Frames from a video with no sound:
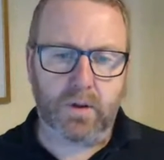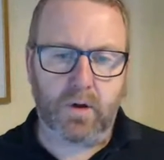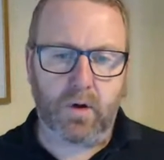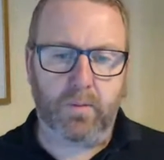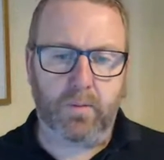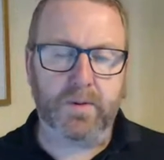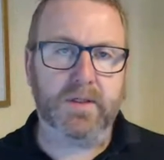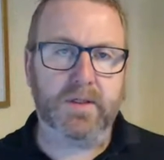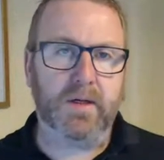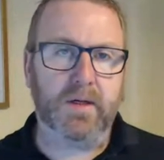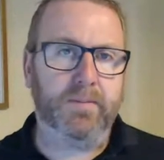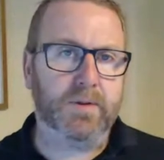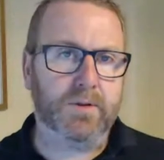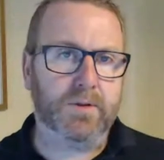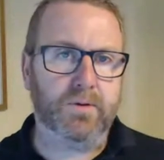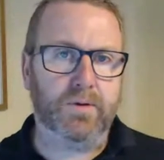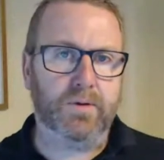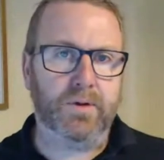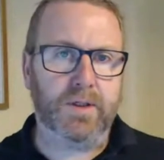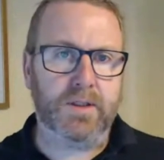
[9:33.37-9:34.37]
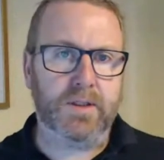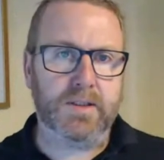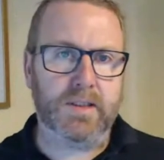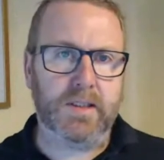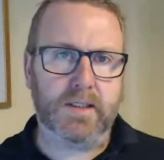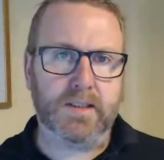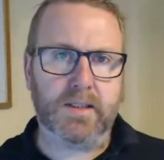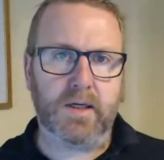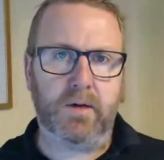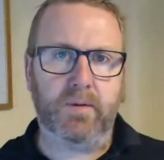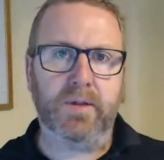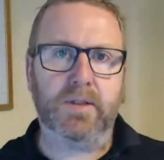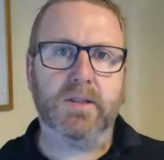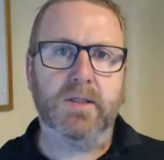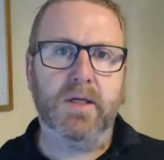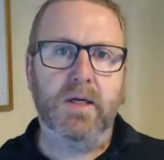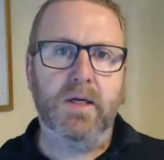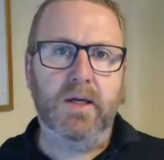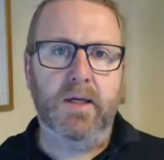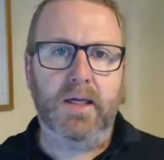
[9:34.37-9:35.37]
Copper's up at 236. So
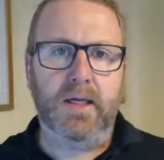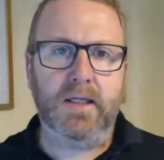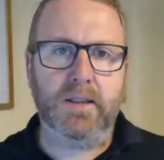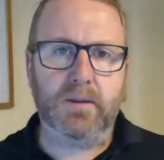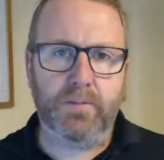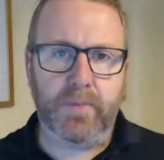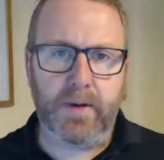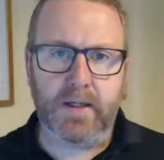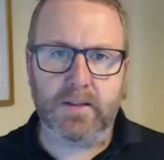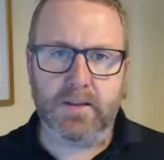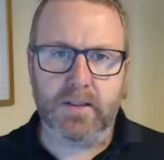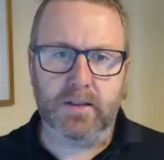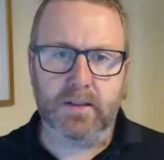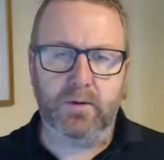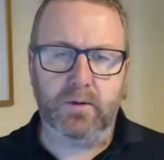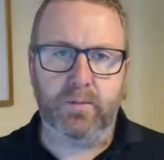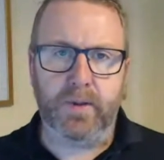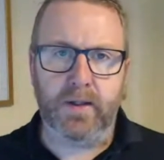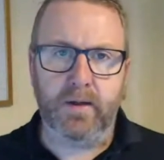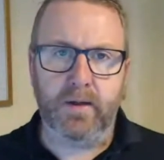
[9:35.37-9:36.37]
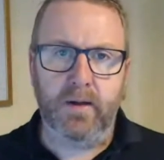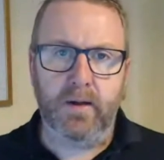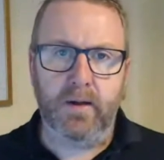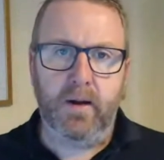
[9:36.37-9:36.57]
it's bounced a little bit.